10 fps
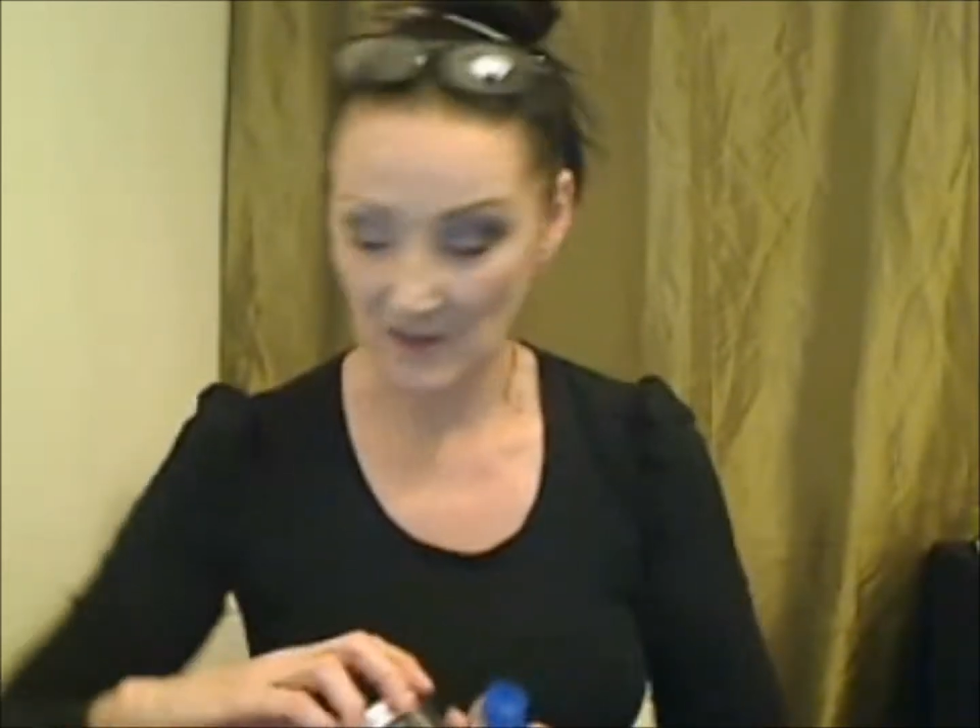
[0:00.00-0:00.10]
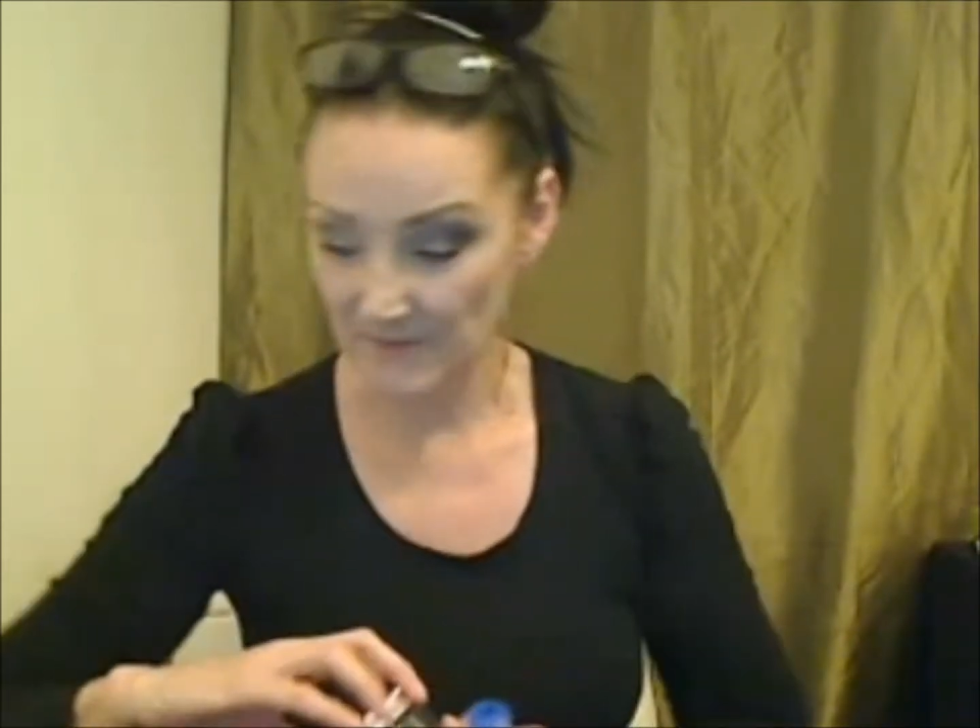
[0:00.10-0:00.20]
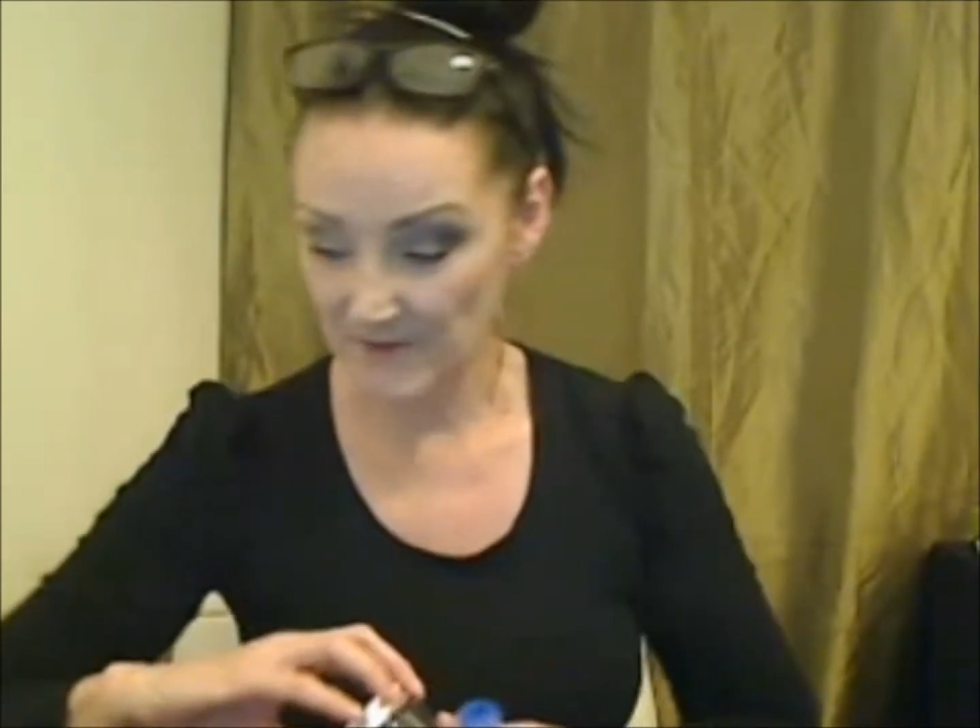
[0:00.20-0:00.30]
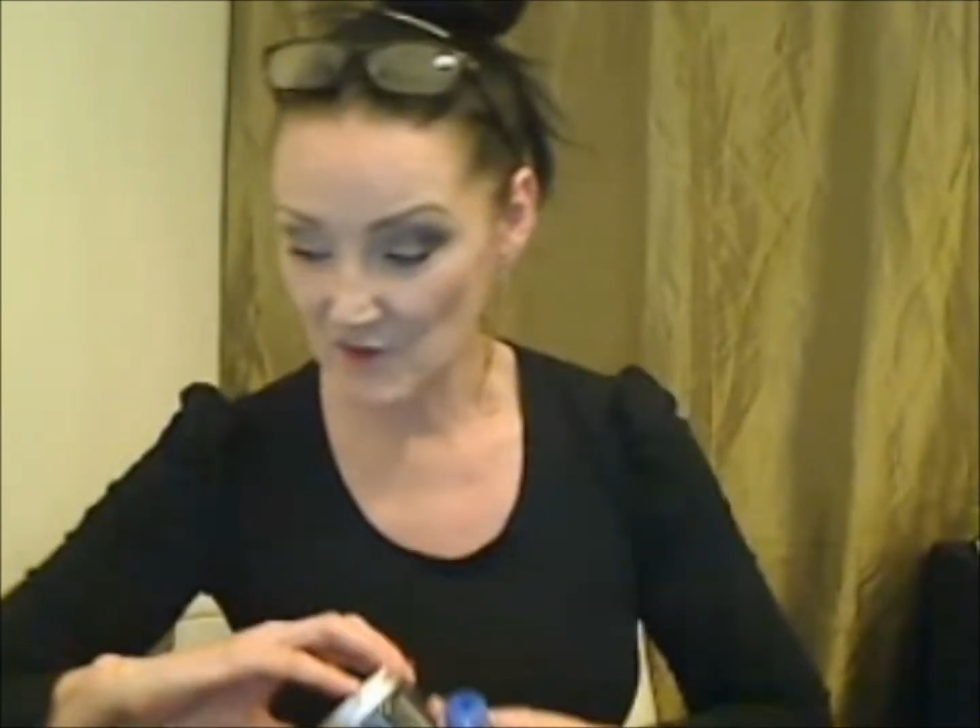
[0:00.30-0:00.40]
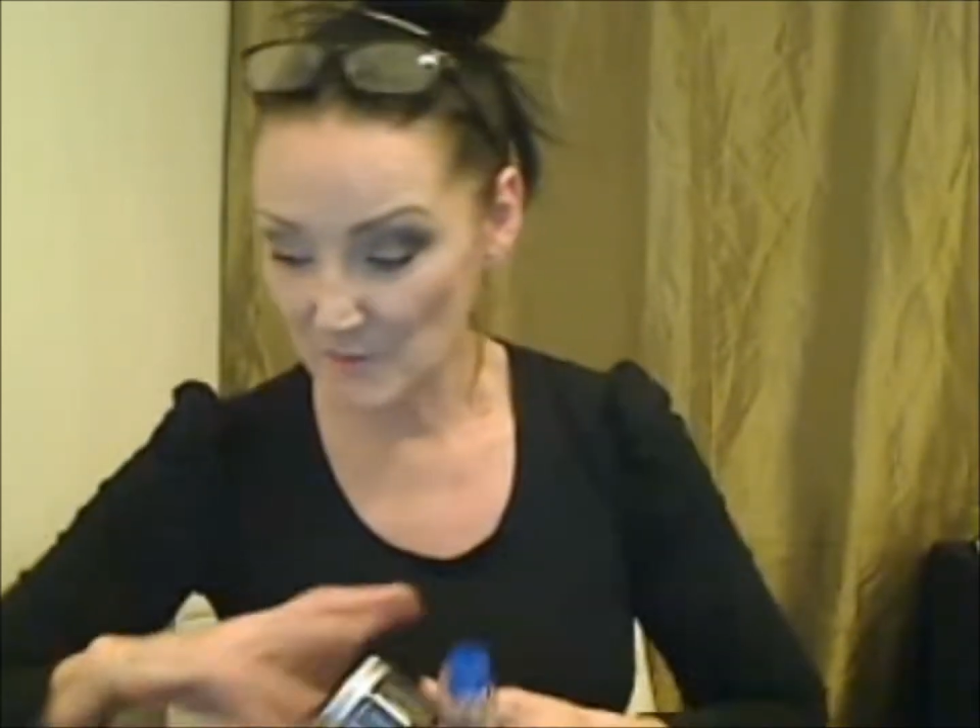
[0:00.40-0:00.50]

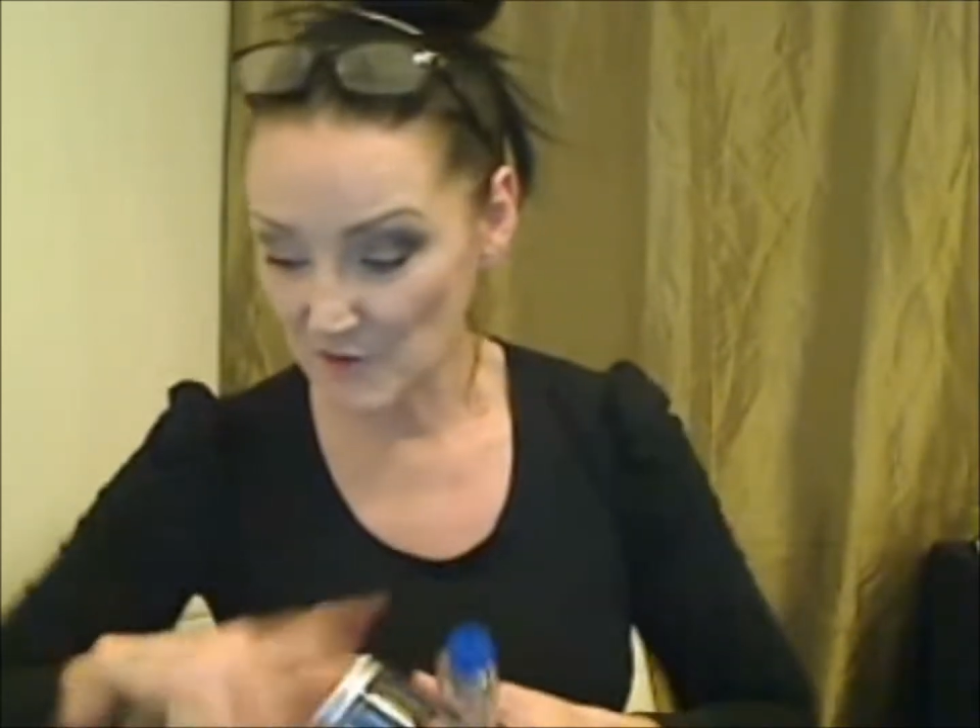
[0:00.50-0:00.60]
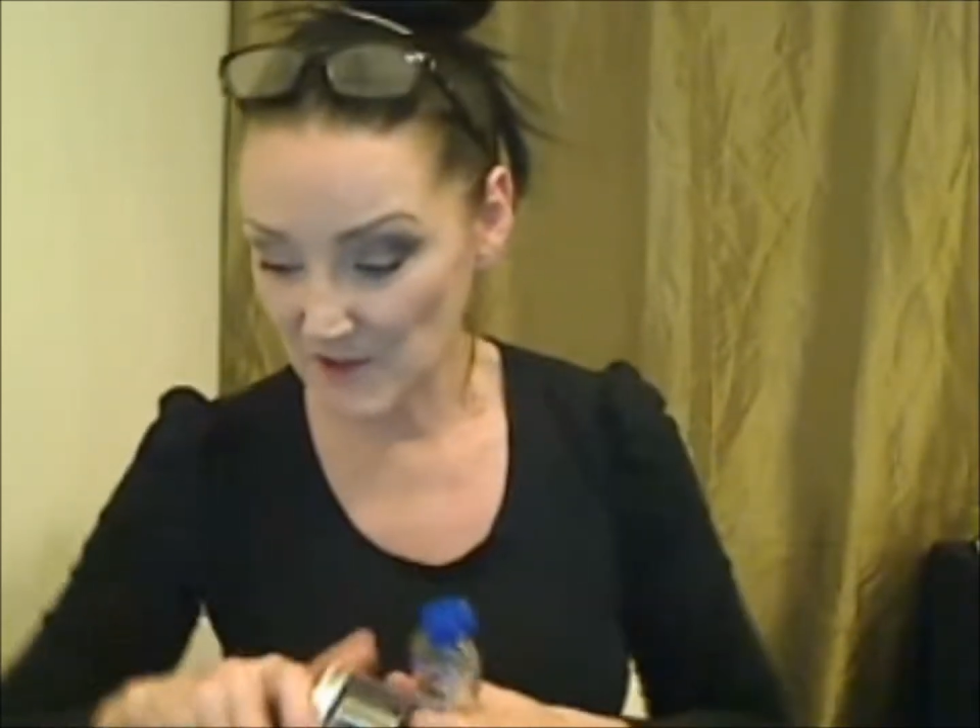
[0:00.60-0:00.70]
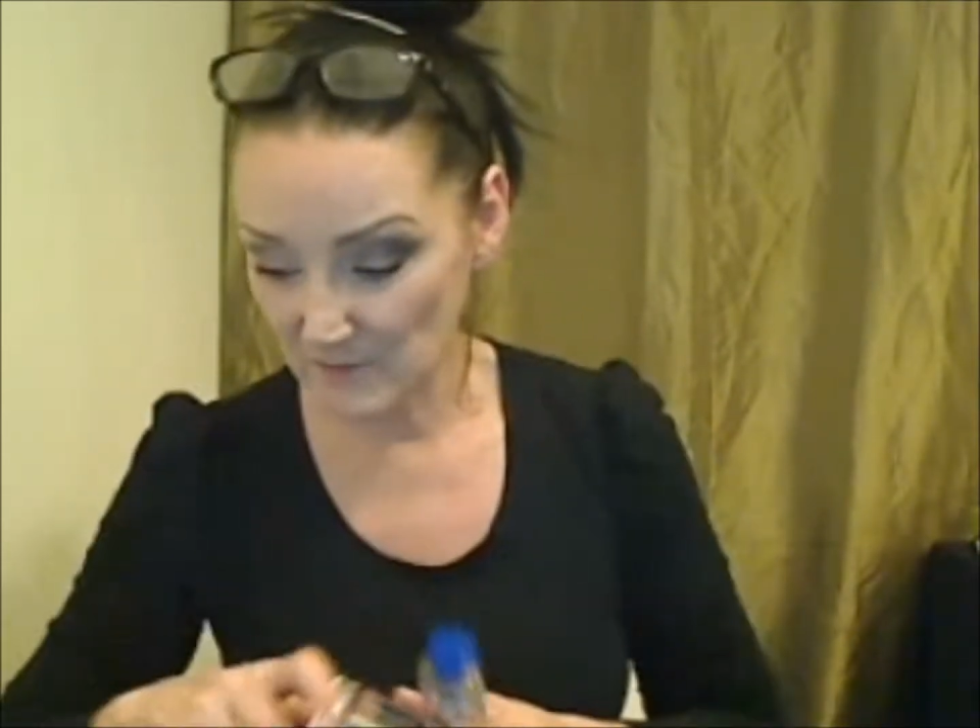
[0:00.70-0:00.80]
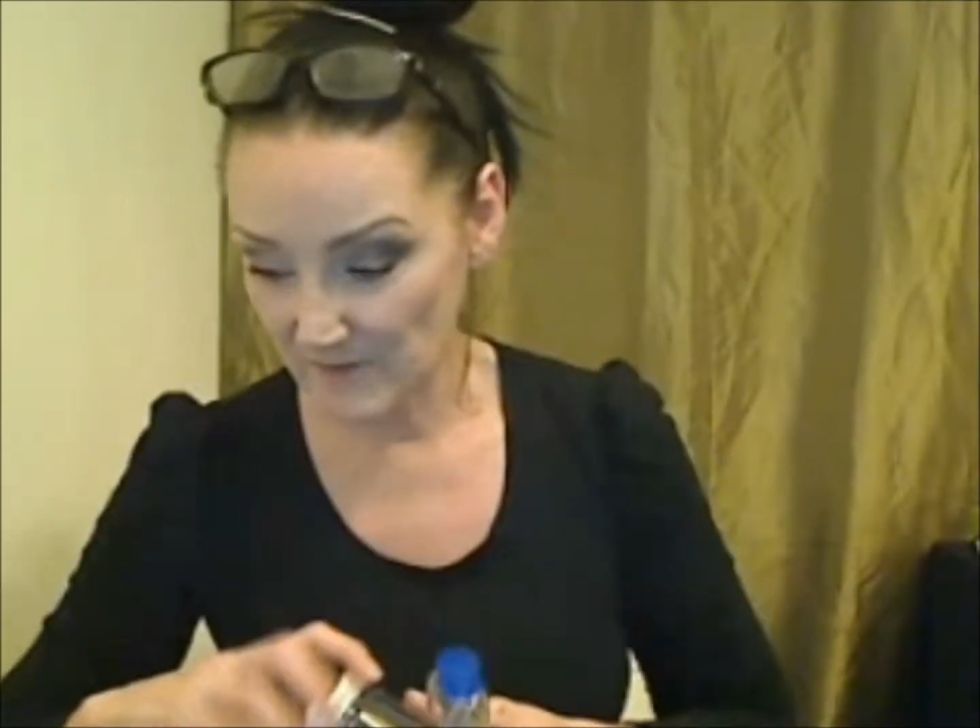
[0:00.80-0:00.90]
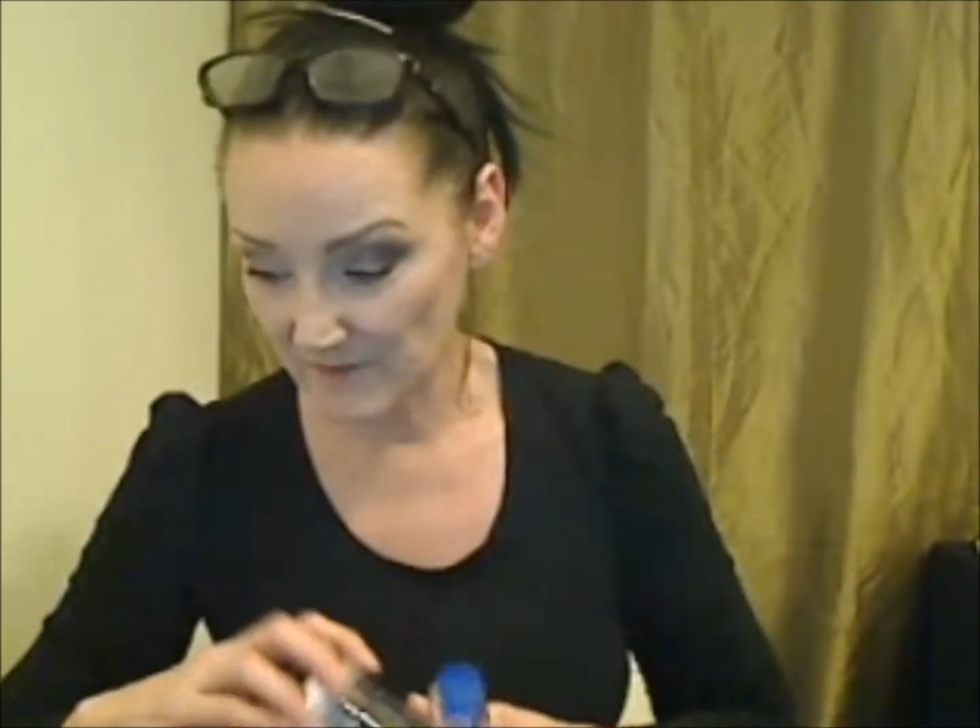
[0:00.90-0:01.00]
There's not much
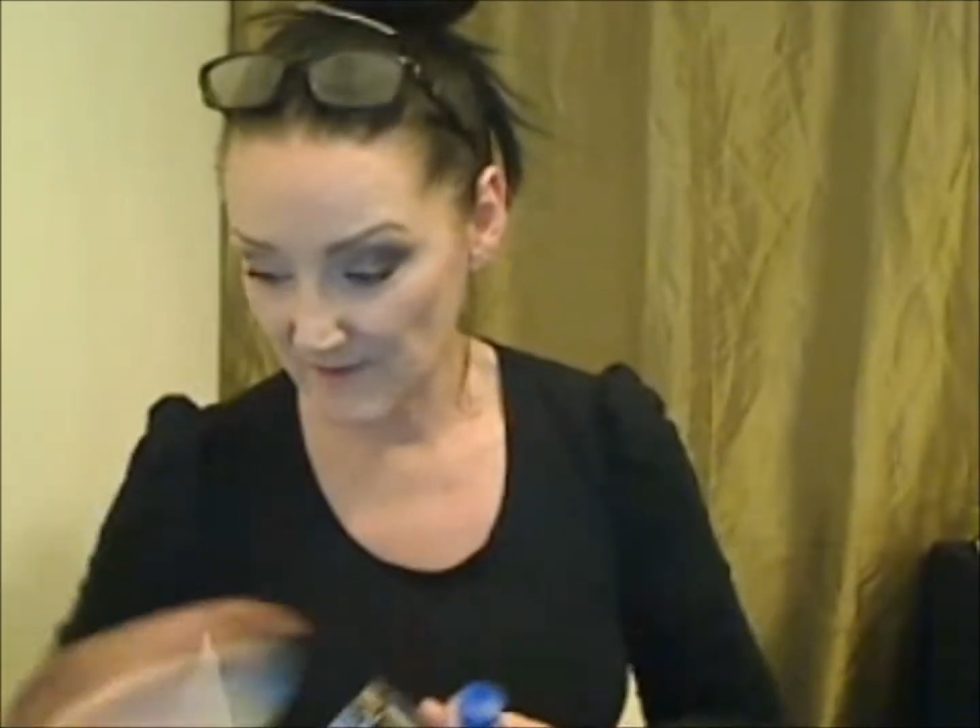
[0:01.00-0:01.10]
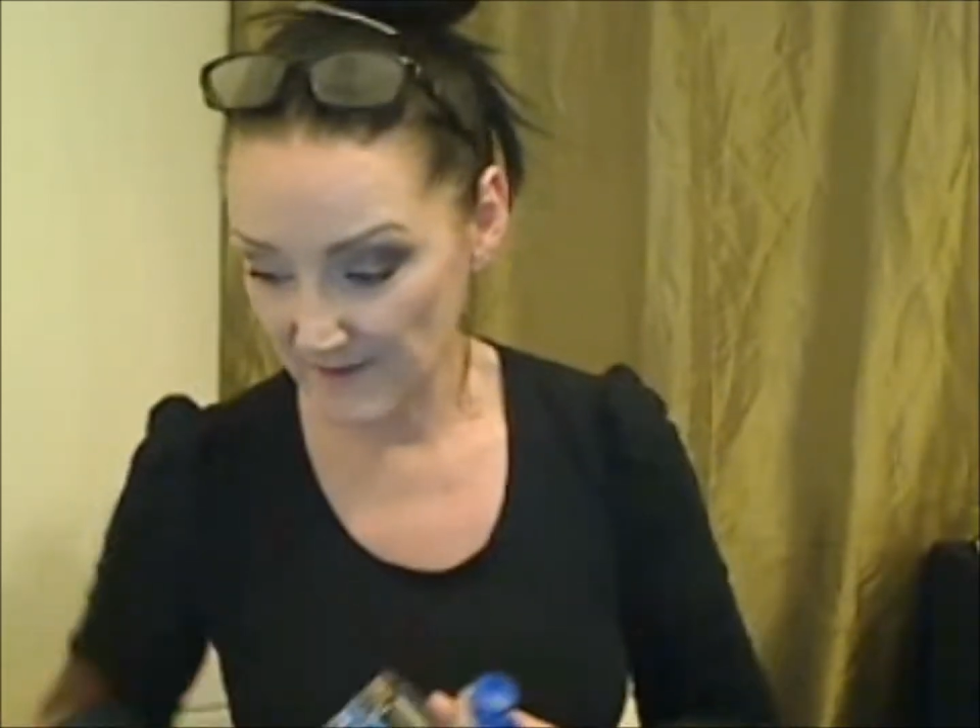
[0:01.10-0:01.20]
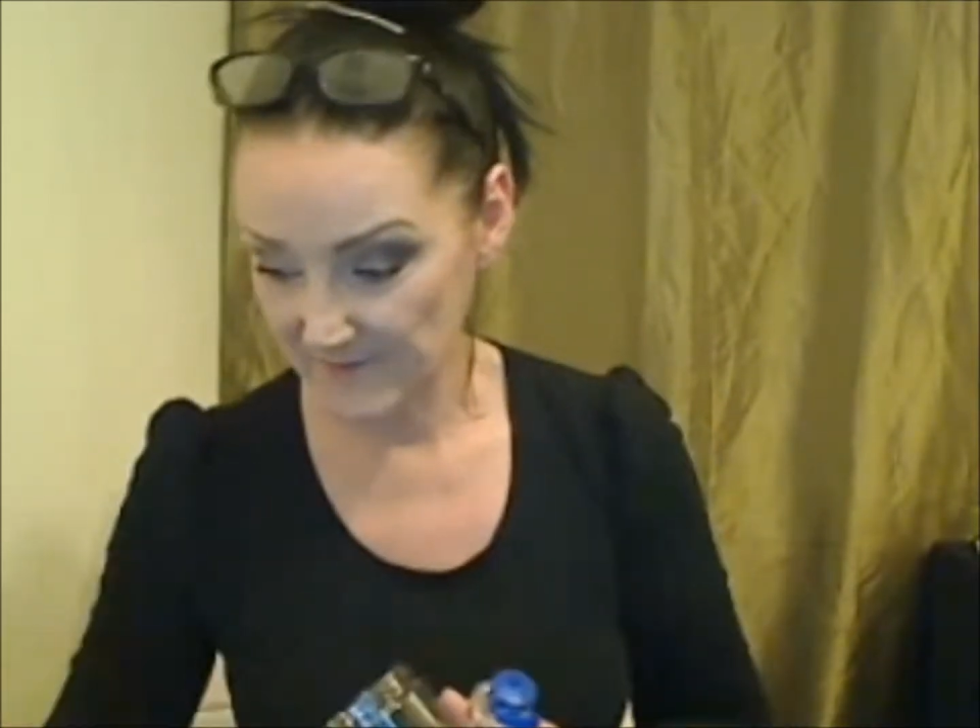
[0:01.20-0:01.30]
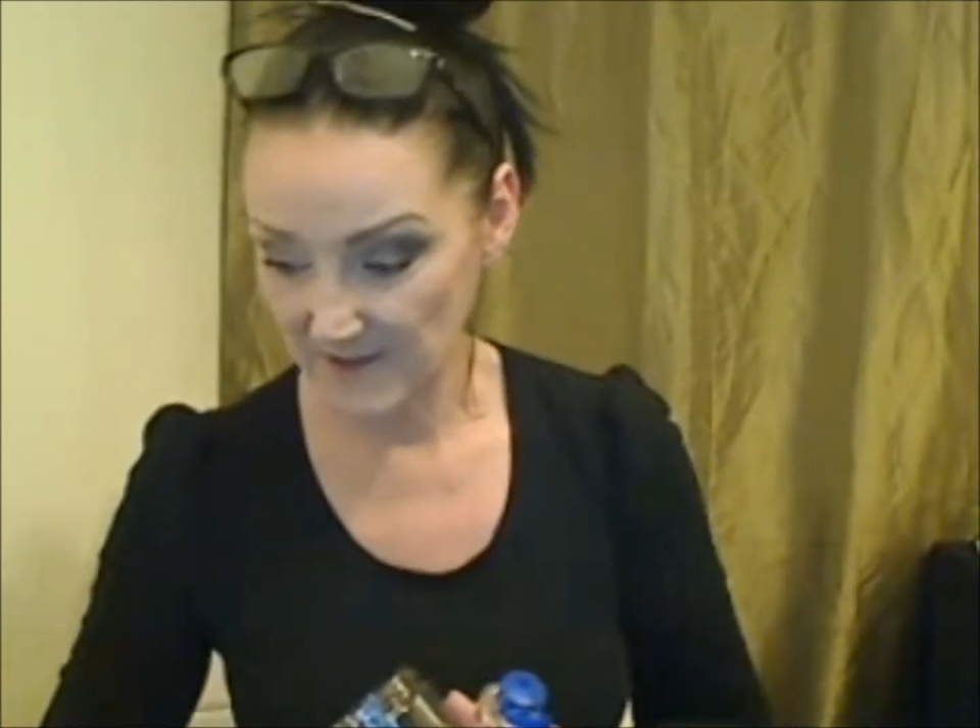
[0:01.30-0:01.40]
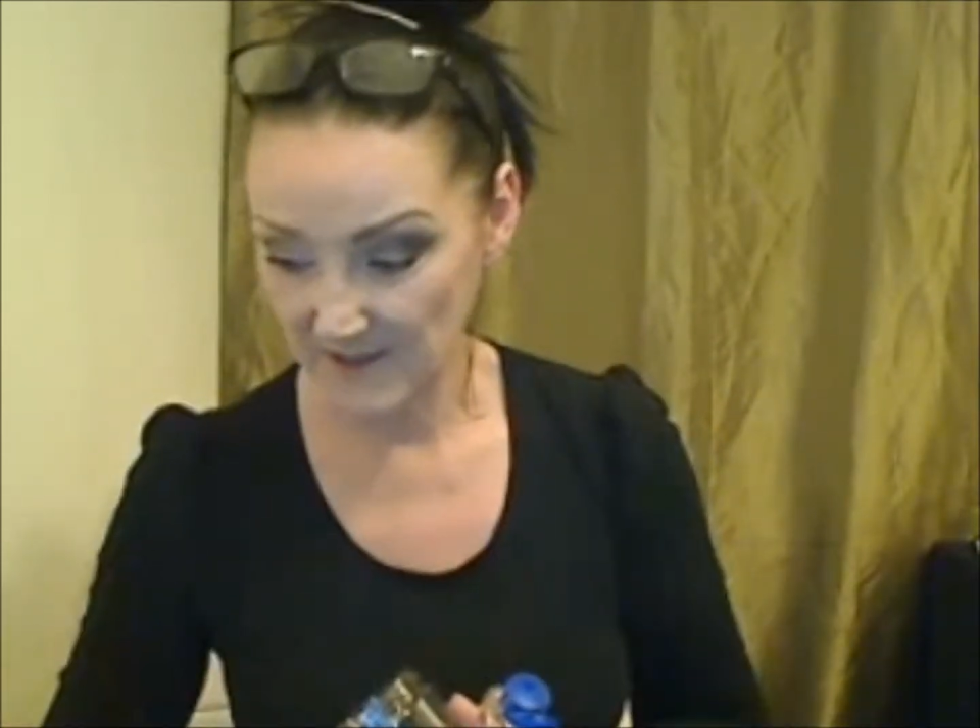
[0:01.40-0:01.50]
aloe vera left in here,